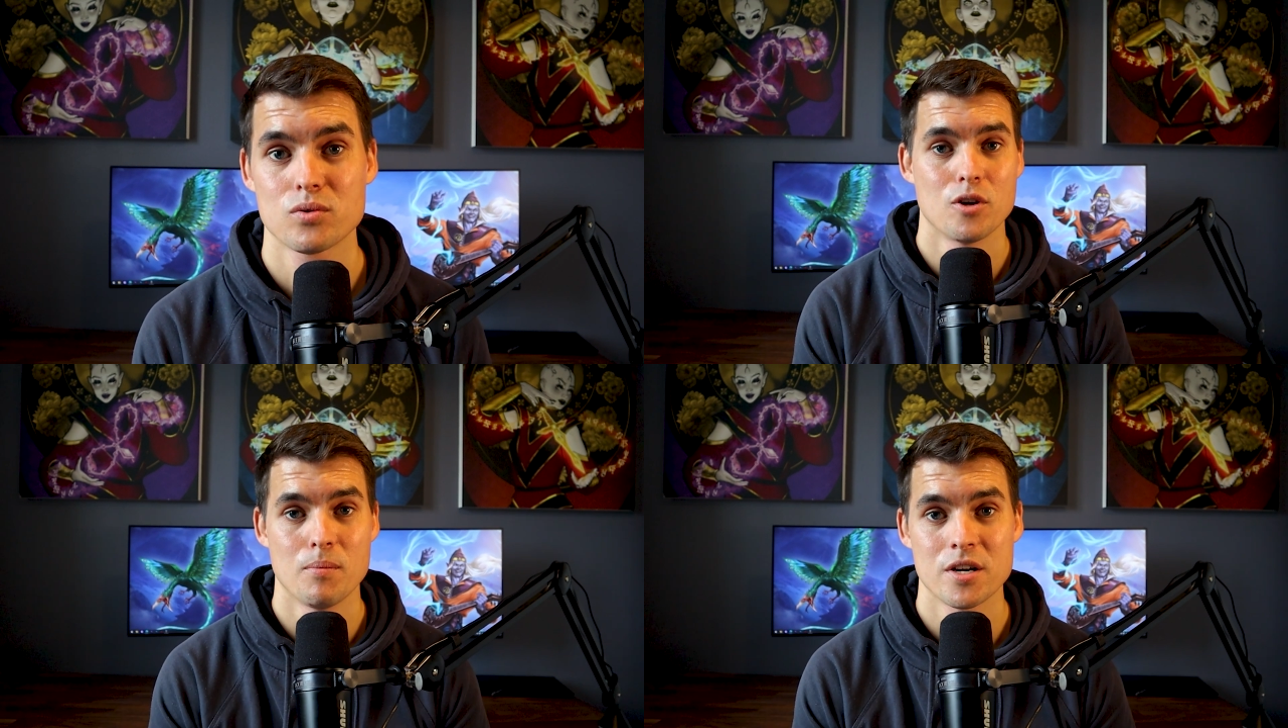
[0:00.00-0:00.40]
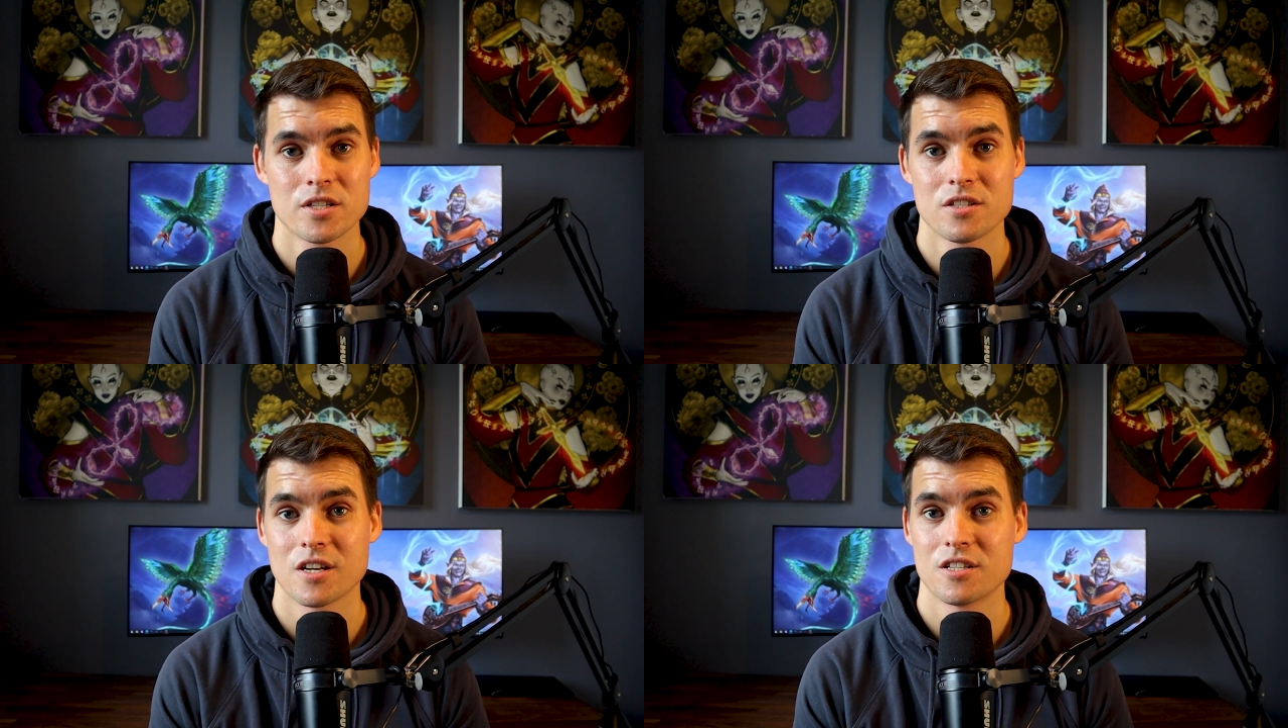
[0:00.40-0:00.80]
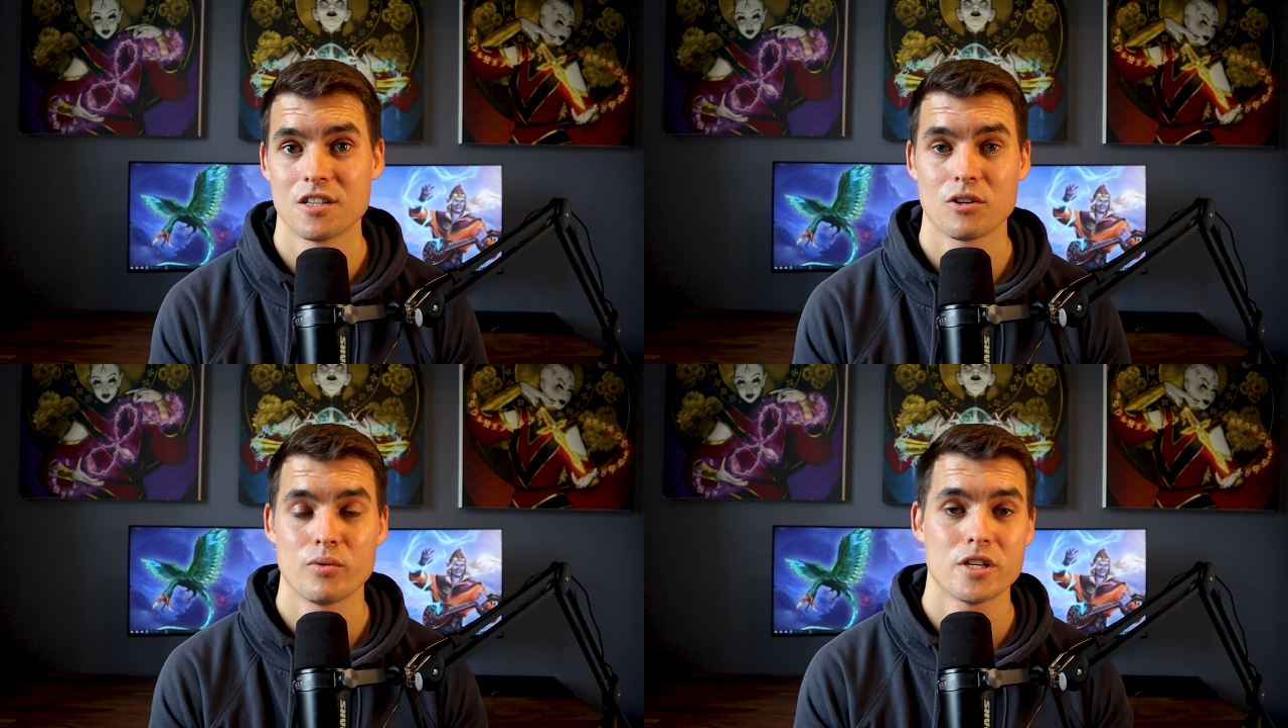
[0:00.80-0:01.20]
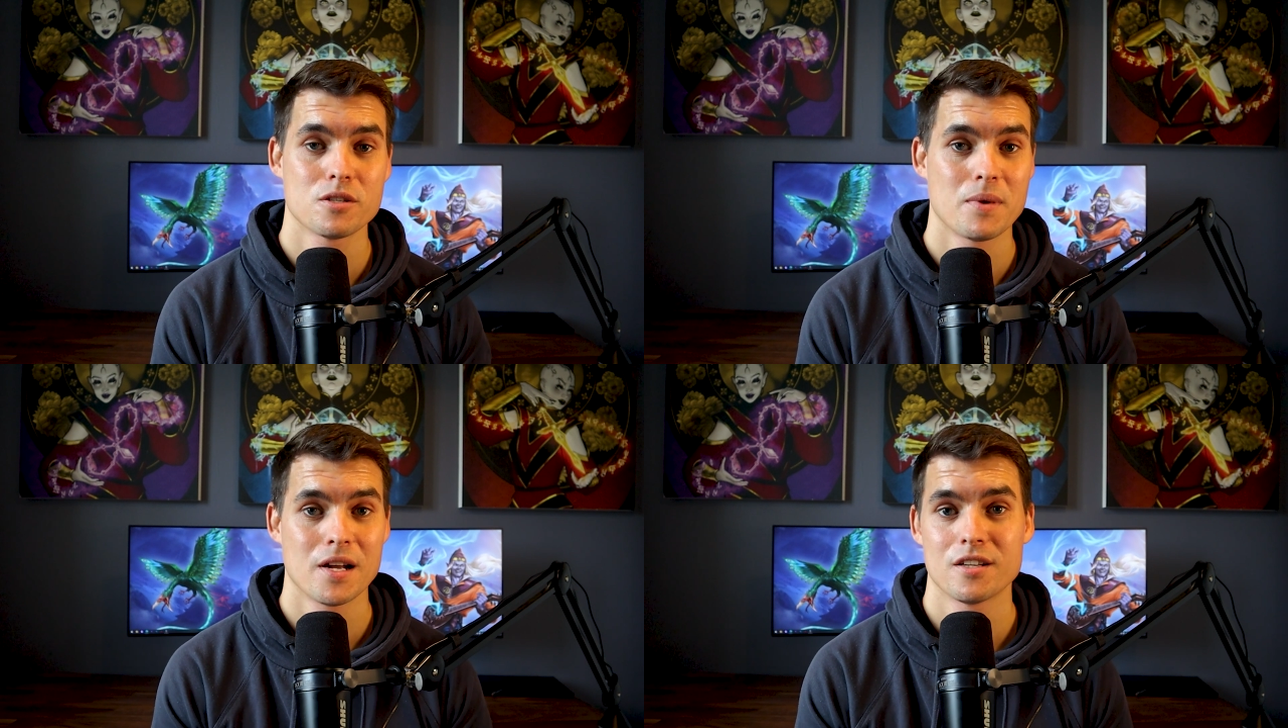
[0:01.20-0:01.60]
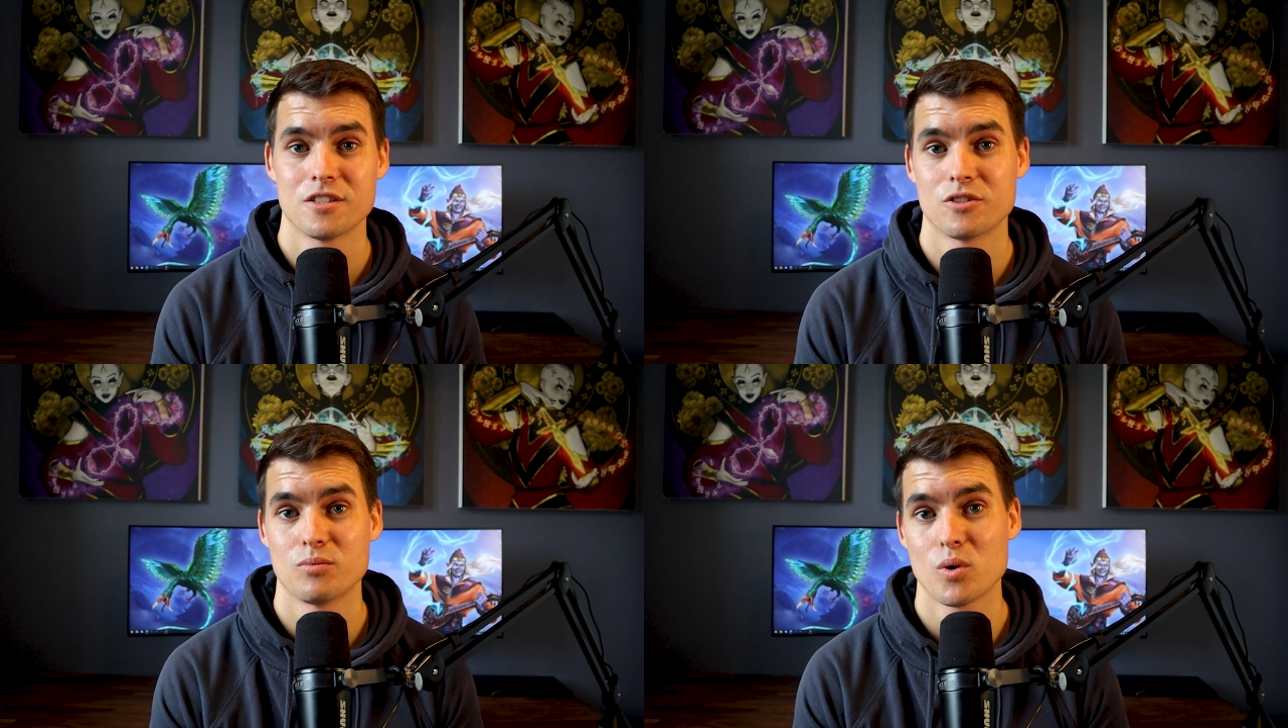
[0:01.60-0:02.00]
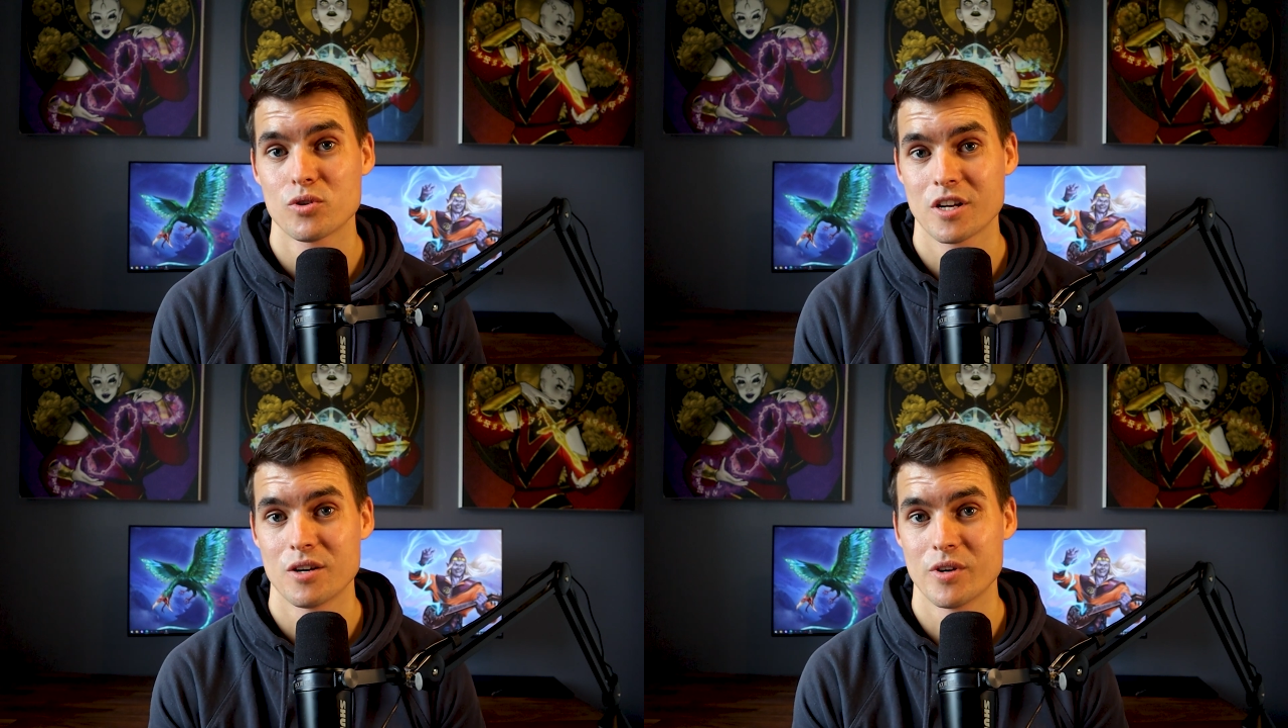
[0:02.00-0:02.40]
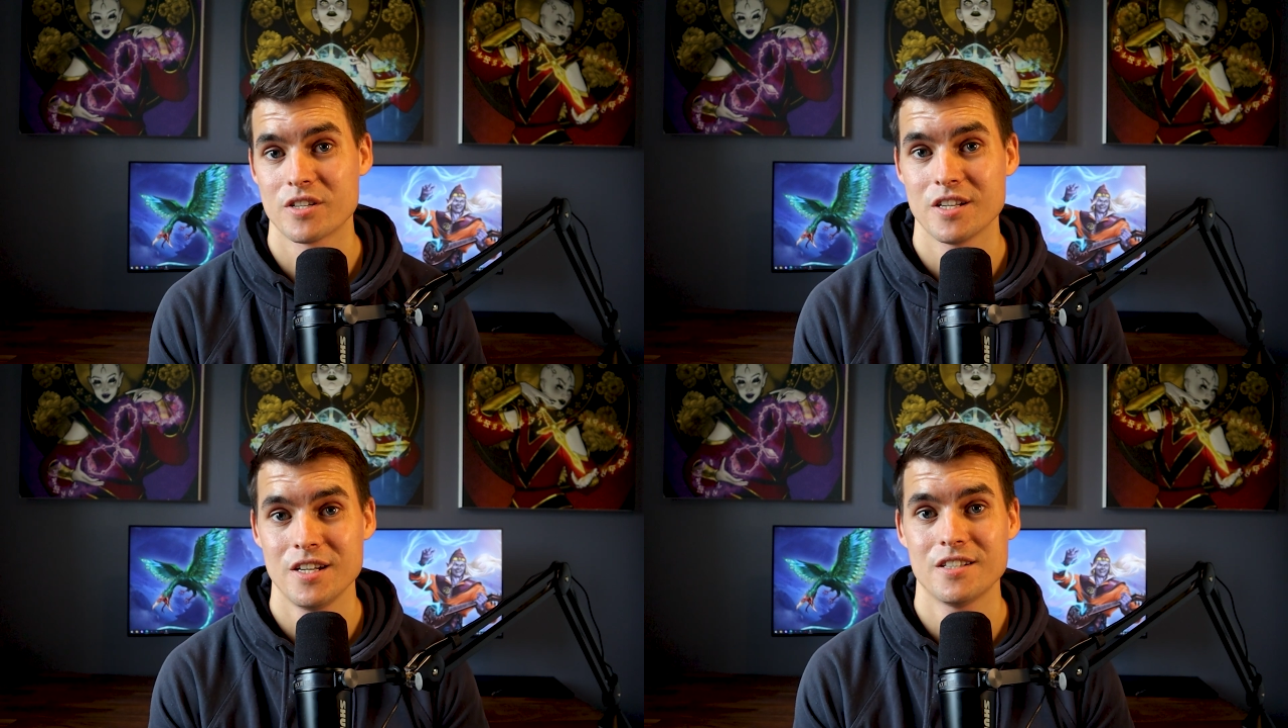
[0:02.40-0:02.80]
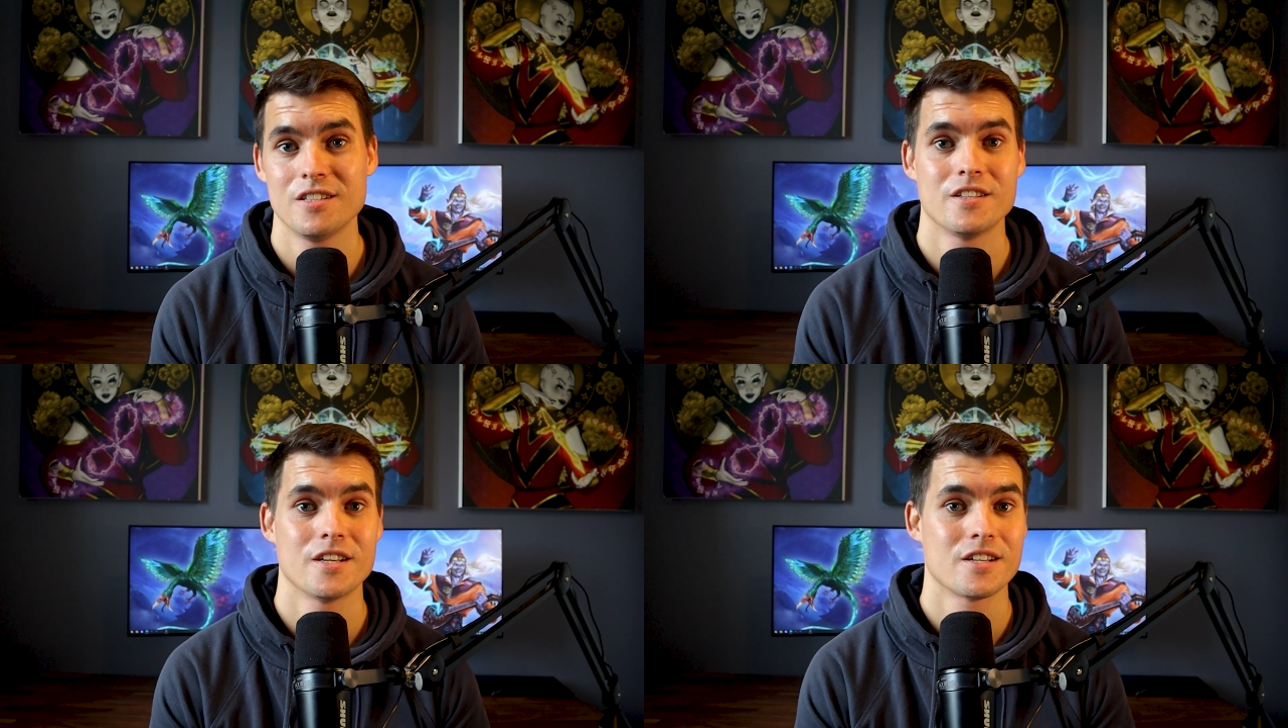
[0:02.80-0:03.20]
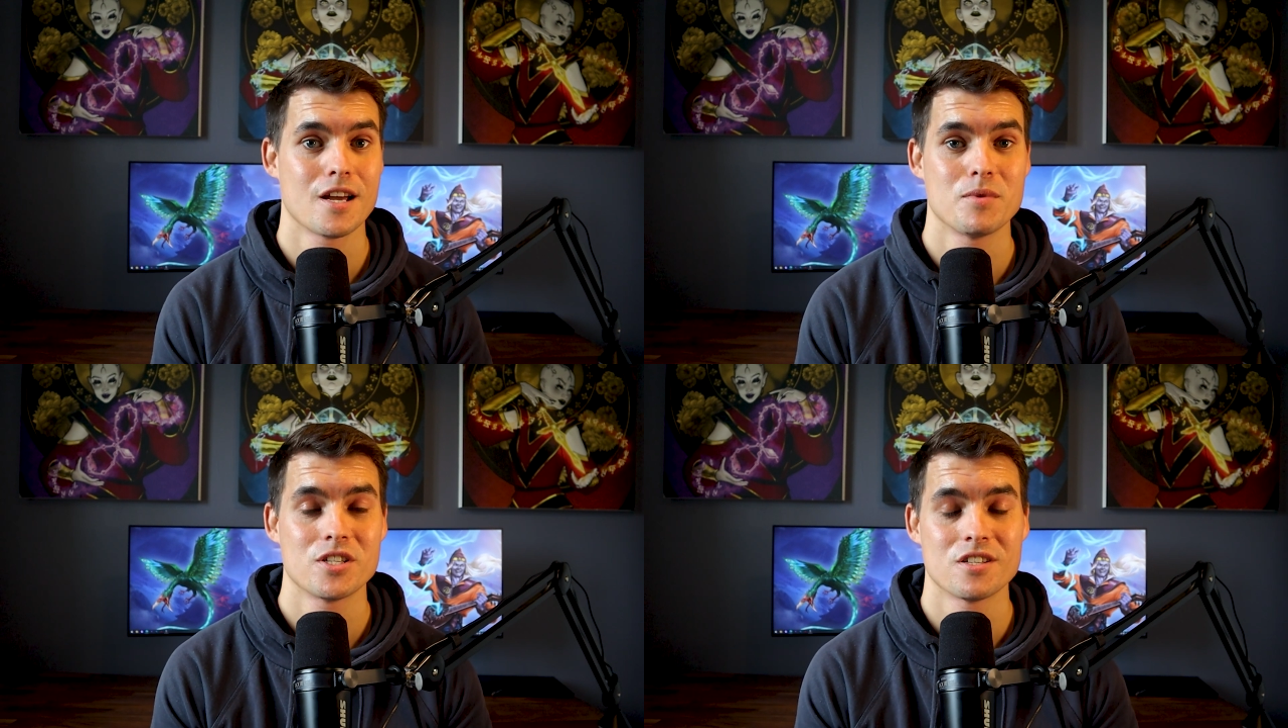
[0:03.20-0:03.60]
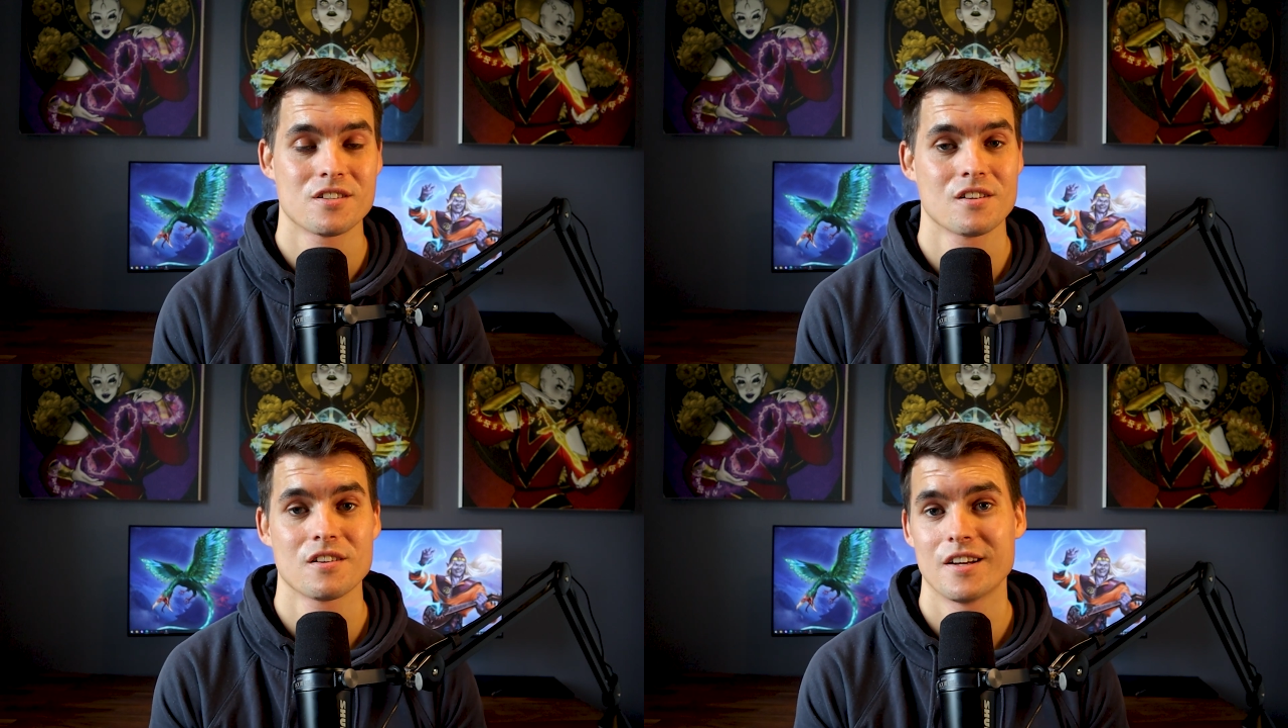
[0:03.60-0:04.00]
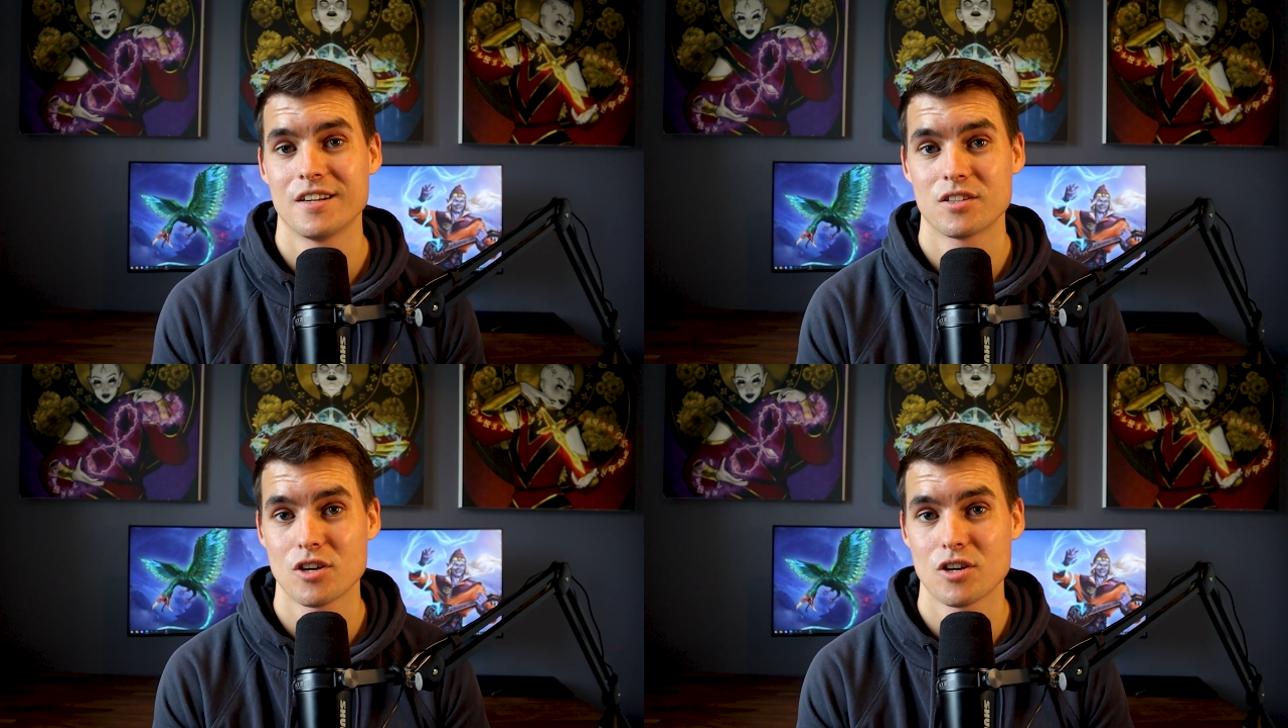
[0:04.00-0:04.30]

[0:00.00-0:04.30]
Your monsters can still crits, paladins and rogues can rest easy, the damage is still getting